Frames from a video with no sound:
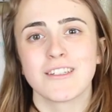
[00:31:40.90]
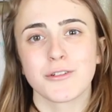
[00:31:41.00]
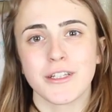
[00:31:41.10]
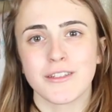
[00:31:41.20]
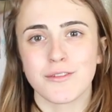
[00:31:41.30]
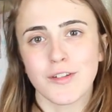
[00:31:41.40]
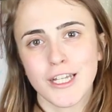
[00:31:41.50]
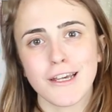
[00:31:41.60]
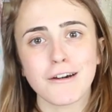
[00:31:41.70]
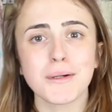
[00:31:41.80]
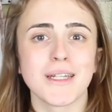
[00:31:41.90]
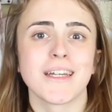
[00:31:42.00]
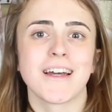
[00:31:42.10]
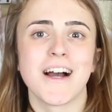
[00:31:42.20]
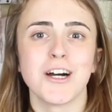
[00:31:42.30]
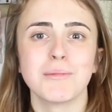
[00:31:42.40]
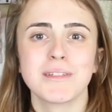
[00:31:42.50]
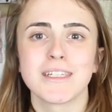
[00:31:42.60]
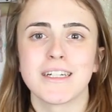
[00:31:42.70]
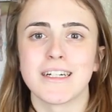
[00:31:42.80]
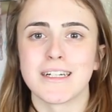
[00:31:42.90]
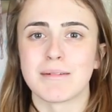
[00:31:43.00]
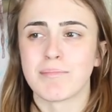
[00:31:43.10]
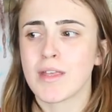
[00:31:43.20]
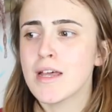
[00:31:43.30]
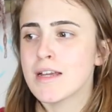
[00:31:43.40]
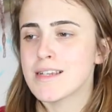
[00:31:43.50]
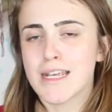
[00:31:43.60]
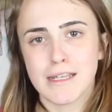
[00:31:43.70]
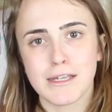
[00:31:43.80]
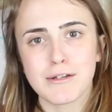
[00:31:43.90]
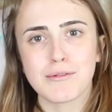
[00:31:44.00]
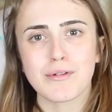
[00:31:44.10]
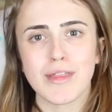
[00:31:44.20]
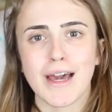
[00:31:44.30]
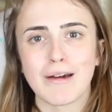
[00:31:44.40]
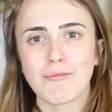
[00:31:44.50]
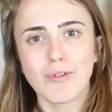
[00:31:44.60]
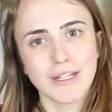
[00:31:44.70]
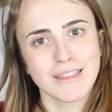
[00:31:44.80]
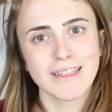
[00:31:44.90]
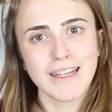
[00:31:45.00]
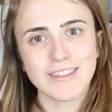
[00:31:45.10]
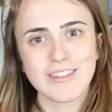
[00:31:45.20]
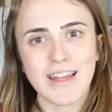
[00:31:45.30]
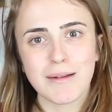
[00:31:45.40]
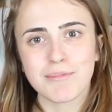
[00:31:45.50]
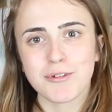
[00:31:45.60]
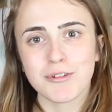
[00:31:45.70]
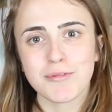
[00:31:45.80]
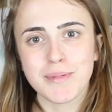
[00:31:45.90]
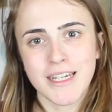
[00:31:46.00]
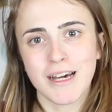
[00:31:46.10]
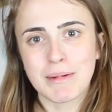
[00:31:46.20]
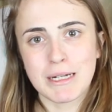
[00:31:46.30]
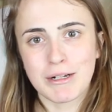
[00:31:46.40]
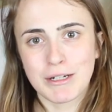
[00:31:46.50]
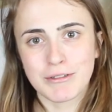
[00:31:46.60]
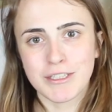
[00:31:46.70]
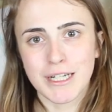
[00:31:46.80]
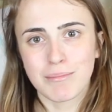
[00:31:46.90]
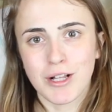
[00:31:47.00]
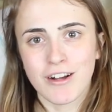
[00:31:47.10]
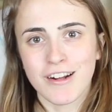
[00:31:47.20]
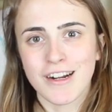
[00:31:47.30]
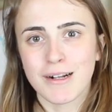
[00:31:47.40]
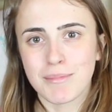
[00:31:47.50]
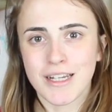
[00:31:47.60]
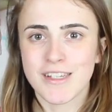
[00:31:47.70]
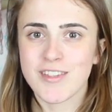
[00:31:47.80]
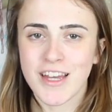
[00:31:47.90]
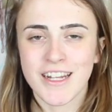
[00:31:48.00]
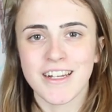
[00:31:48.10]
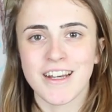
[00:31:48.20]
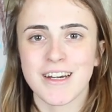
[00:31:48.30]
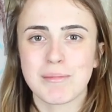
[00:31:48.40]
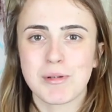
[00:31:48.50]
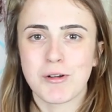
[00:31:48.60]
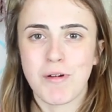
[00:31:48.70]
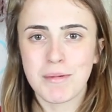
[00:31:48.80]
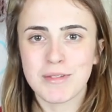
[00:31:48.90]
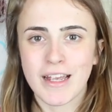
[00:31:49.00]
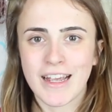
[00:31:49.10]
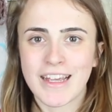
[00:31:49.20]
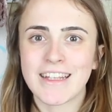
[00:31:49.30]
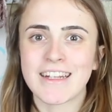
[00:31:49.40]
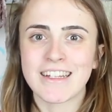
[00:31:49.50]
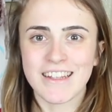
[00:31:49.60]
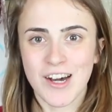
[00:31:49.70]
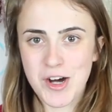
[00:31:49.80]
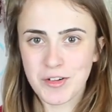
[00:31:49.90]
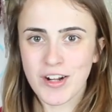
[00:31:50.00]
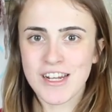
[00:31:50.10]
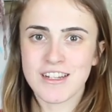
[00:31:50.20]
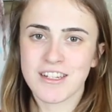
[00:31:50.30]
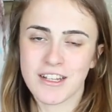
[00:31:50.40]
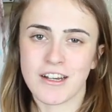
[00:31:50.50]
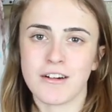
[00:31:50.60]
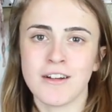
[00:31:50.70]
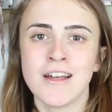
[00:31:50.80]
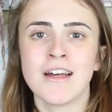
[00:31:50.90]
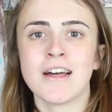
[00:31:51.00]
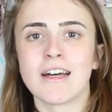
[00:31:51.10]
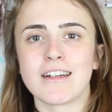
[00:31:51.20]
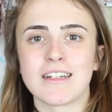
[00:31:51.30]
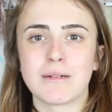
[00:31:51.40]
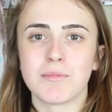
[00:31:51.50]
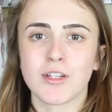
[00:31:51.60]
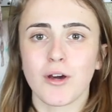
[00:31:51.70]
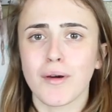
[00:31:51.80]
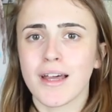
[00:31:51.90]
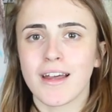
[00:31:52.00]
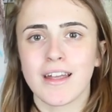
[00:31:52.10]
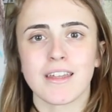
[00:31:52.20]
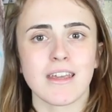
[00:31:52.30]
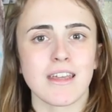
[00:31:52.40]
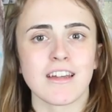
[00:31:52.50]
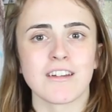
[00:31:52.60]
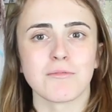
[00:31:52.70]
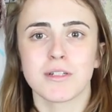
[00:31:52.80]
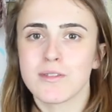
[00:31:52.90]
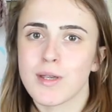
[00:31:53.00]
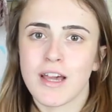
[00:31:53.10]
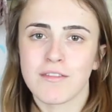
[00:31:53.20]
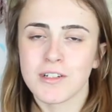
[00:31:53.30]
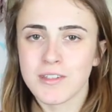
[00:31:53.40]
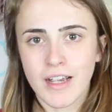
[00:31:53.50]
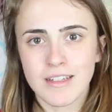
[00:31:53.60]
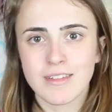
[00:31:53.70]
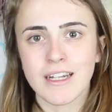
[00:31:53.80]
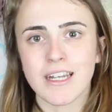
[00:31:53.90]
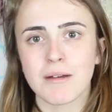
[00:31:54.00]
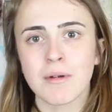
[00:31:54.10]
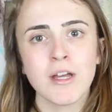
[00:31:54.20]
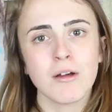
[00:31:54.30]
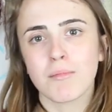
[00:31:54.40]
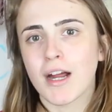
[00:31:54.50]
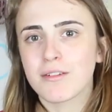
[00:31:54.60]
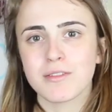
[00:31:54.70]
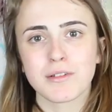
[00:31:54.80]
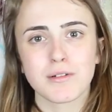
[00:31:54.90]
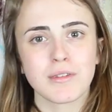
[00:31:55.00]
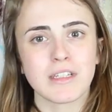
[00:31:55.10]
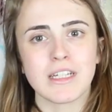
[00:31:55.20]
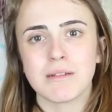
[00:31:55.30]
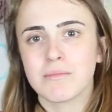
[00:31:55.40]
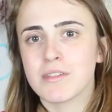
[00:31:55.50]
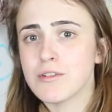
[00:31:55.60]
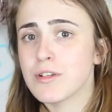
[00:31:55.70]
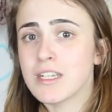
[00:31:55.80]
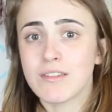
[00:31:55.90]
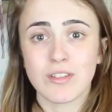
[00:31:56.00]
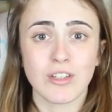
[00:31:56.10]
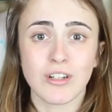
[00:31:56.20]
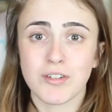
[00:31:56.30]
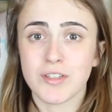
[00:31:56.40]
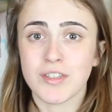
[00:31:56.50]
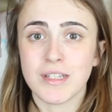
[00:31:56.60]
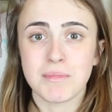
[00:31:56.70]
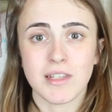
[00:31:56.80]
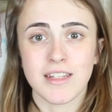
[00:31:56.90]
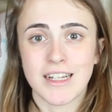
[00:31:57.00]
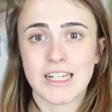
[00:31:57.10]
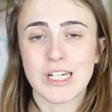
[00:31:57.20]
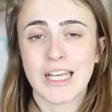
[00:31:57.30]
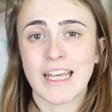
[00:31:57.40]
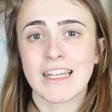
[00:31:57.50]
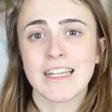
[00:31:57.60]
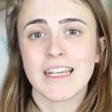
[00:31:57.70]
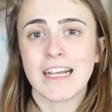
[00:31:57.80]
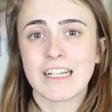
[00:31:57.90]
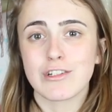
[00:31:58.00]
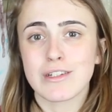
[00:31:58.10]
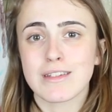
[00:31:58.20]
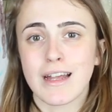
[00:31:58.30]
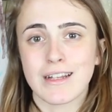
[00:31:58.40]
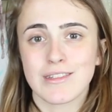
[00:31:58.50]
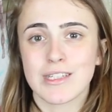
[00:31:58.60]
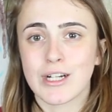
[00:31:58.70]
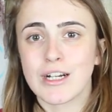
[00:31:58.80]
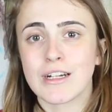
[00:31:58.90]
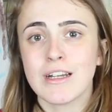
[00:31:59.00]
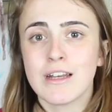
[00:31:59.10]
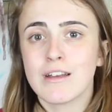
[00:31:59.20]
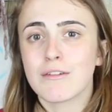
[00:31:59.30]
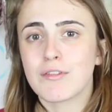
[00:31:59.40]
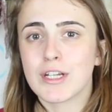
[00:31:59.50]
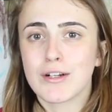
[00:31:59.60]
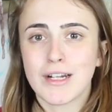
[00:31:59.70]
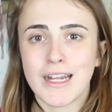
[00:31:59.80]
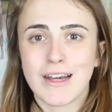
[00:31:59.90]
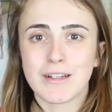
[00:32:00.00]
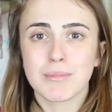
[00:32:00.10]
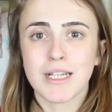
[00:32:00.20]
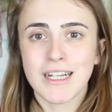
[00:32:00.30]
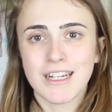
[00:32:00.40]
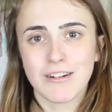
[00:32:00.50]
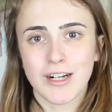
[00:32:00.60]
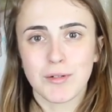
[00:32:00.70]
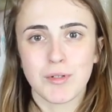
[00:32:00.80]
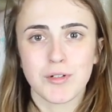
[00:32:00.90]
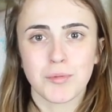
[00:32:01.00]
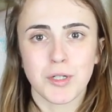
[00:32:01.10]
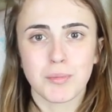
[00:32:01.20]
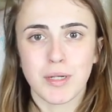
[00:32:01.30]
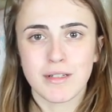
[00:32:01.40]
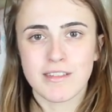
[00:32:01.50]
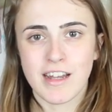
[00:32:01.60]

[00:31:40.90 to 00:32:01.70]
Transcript: enjoyed this video and it helped um, take you that one next step towards becoming a crochet blogger by setting up your website and getting that all ready to go. Um, go ahead and once you have your site set up, browse through themes. You can even look for themes on the internet and just kind of start figuring out and playing around with your WordPress